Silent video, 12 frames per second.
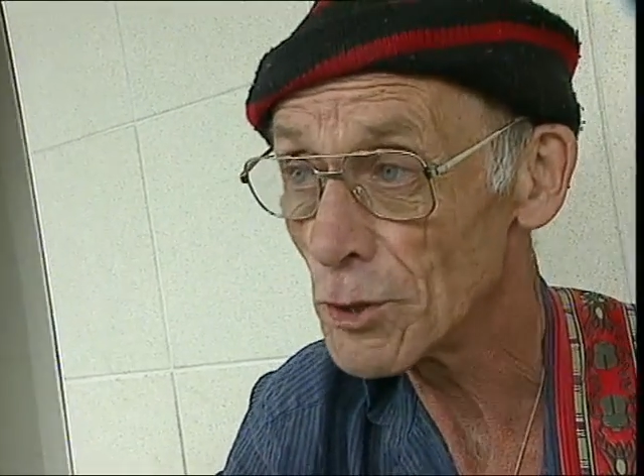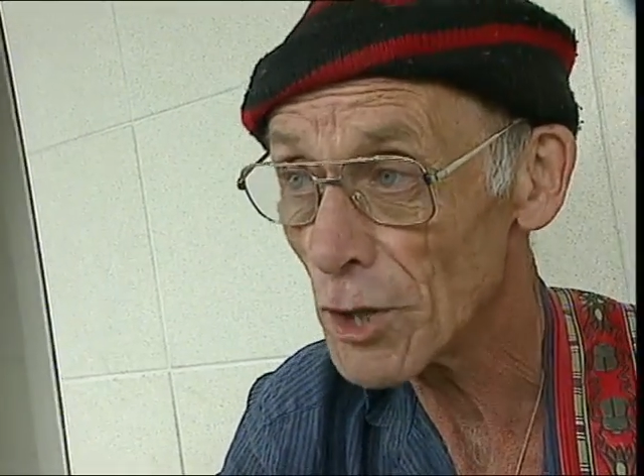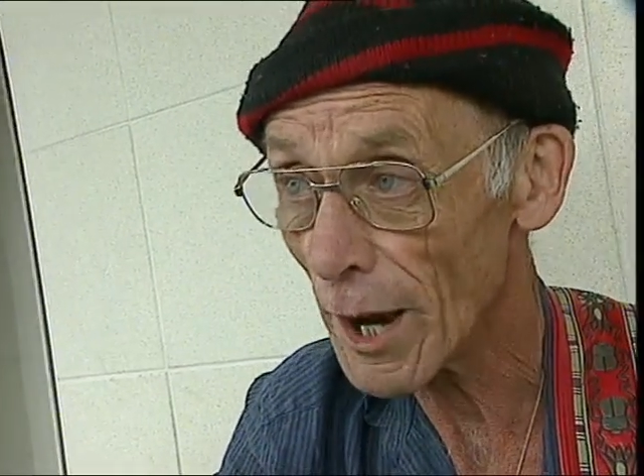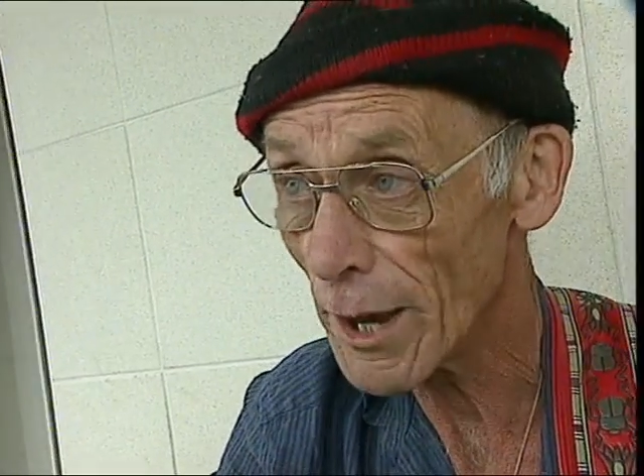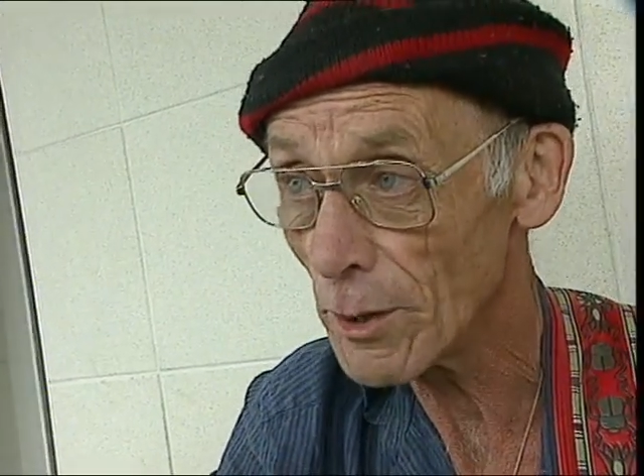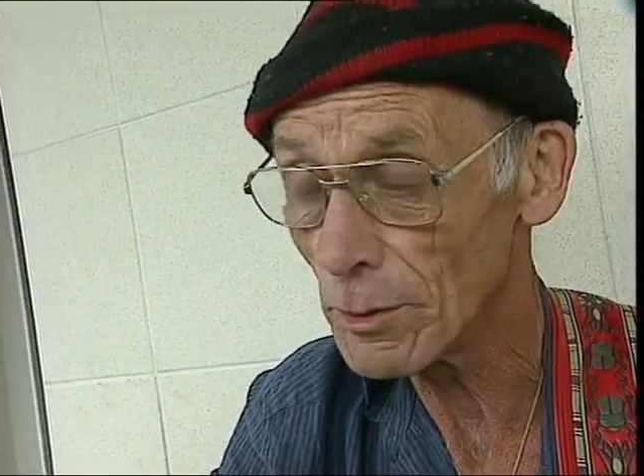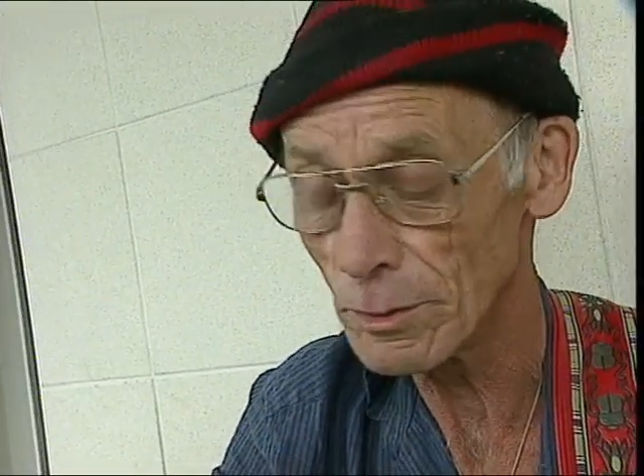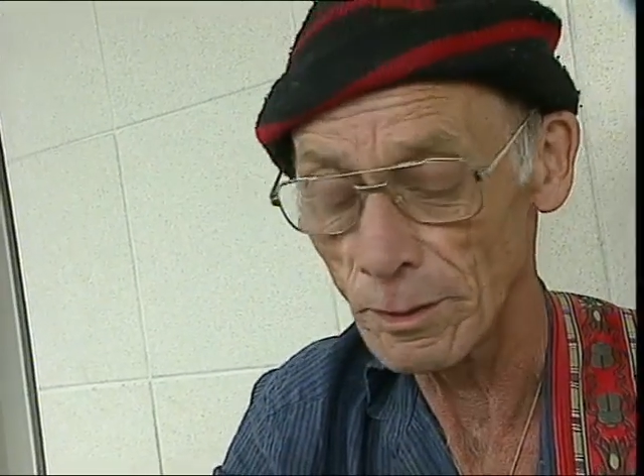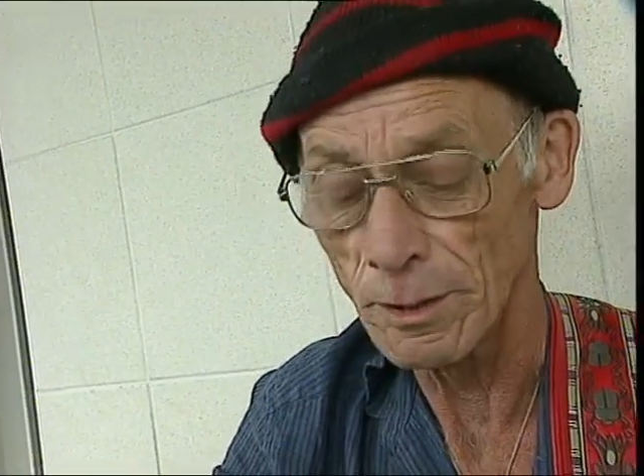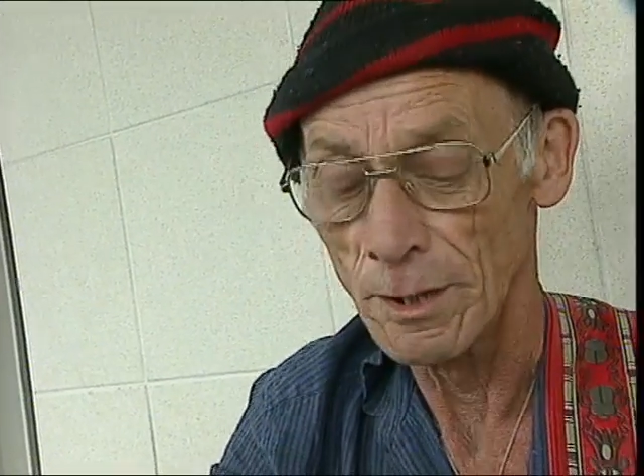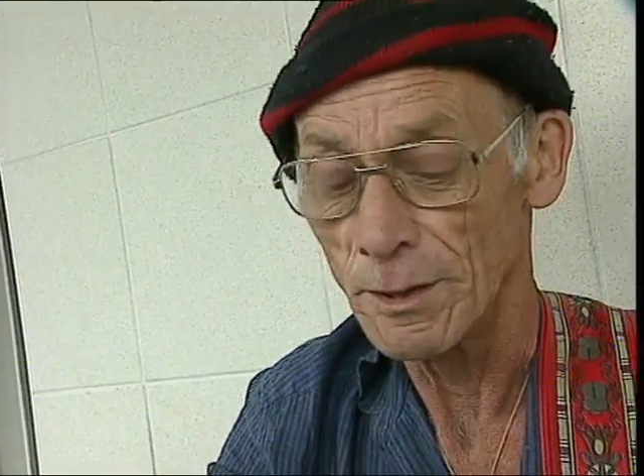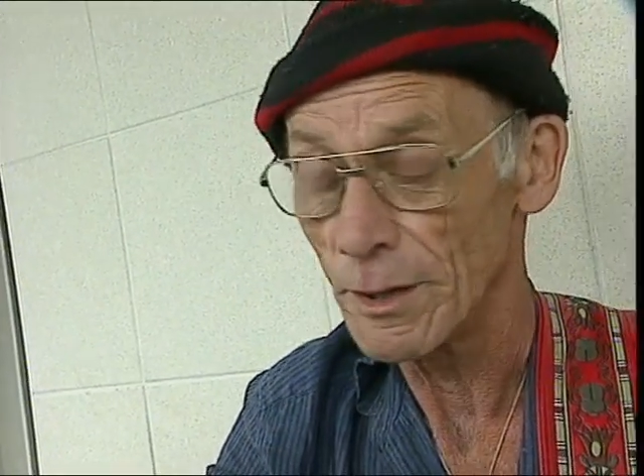jail,
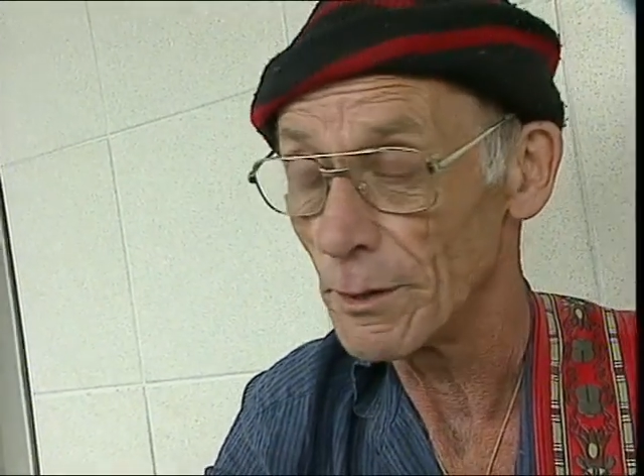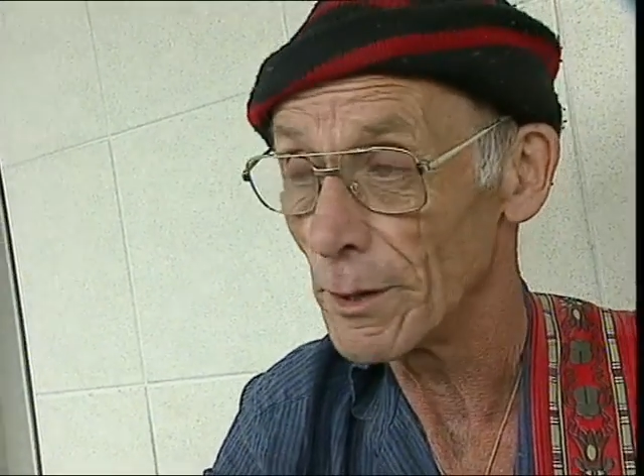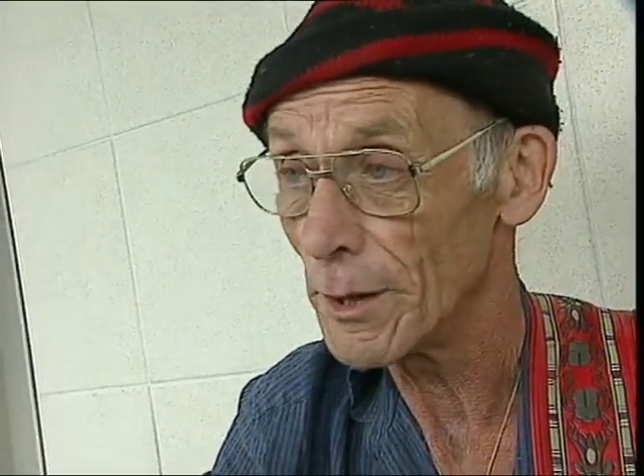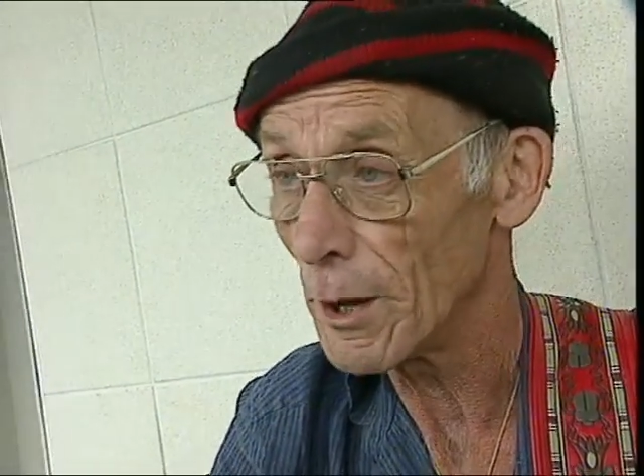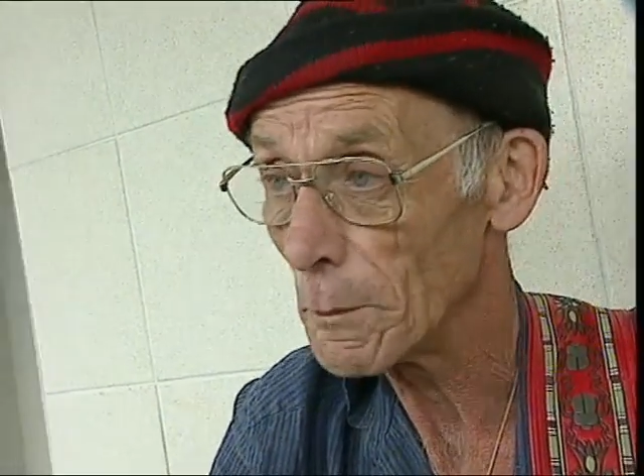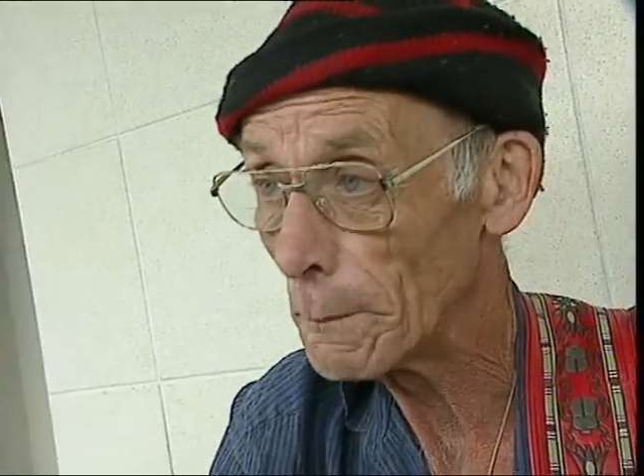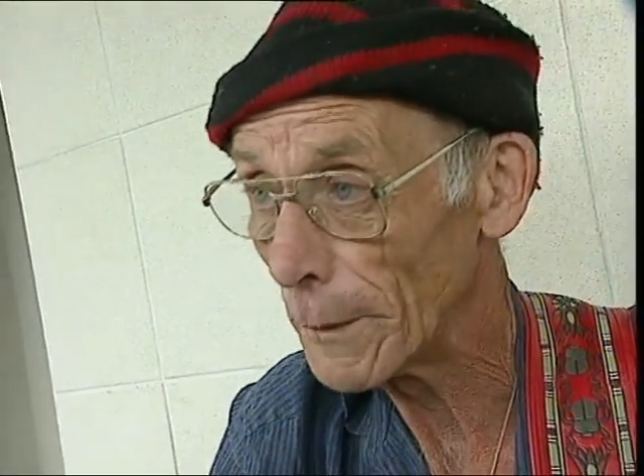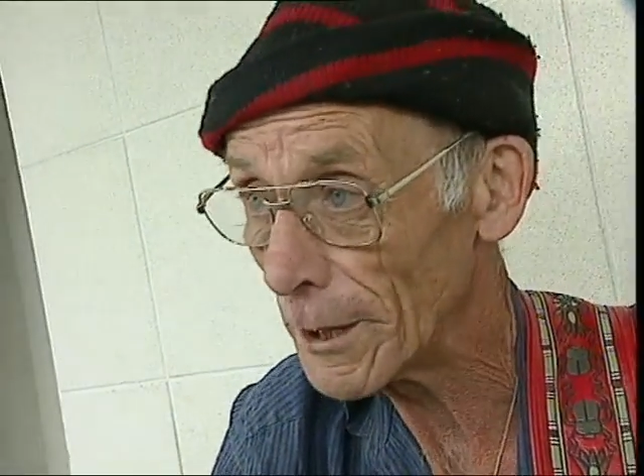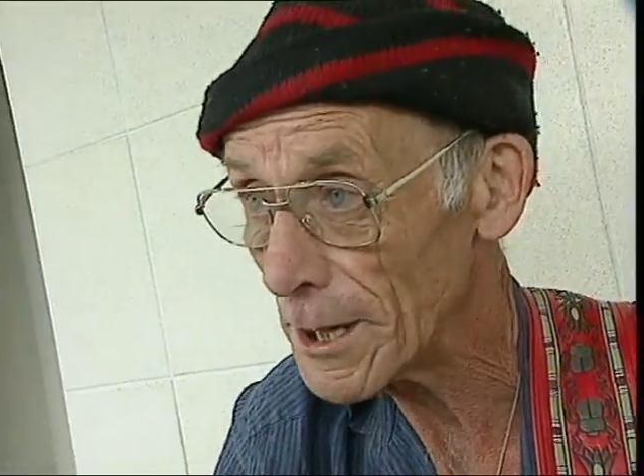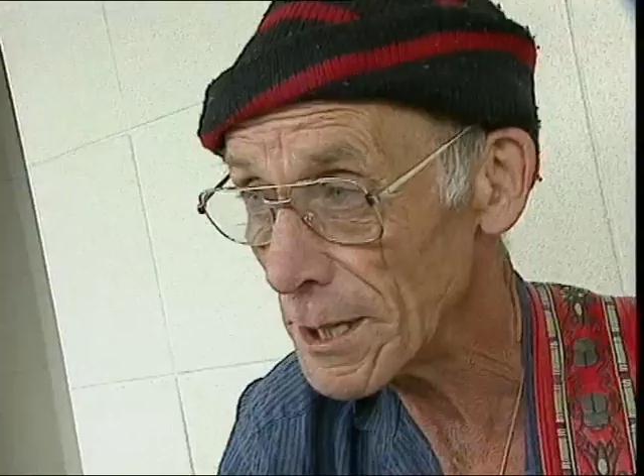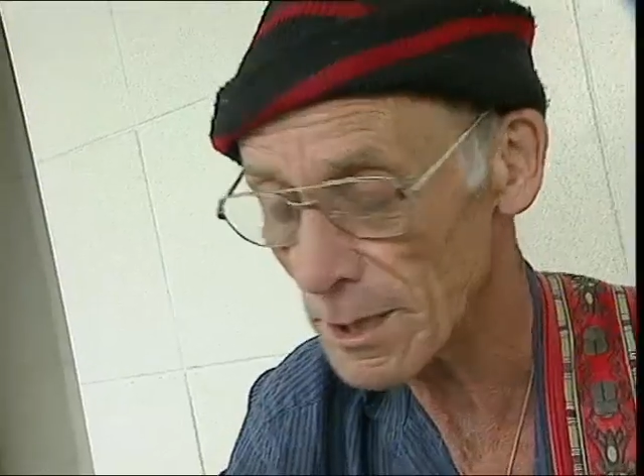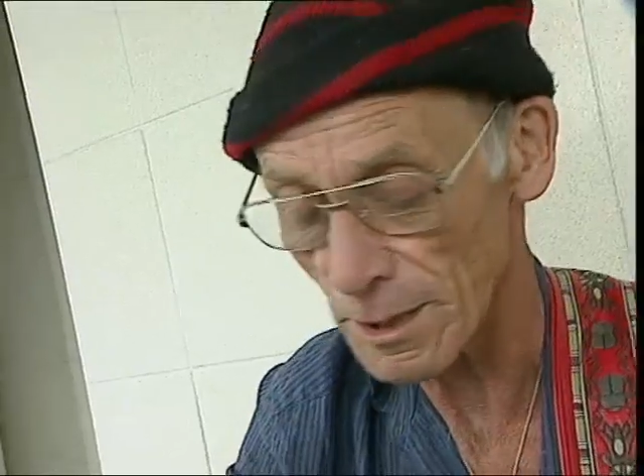there are no
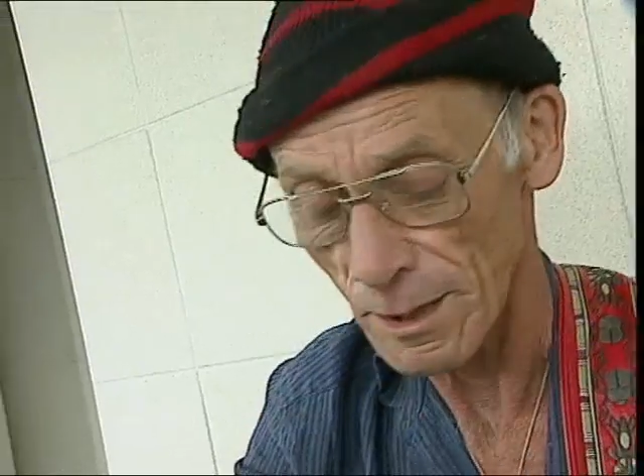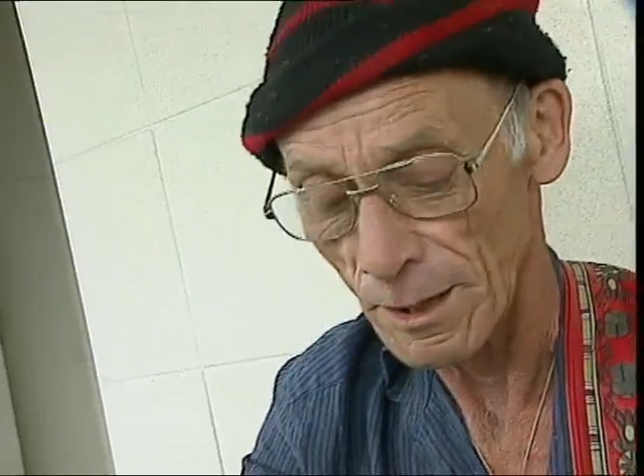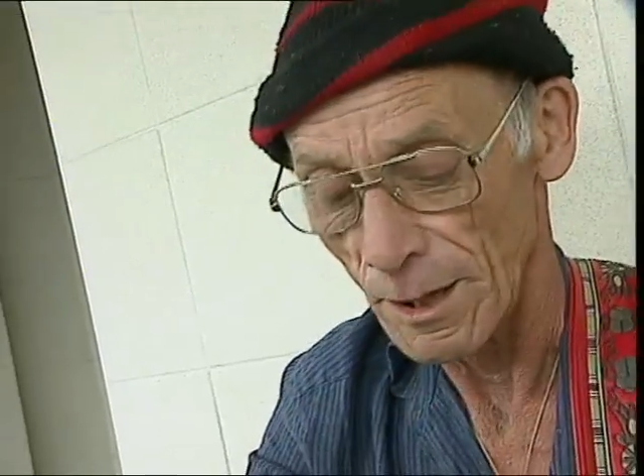police,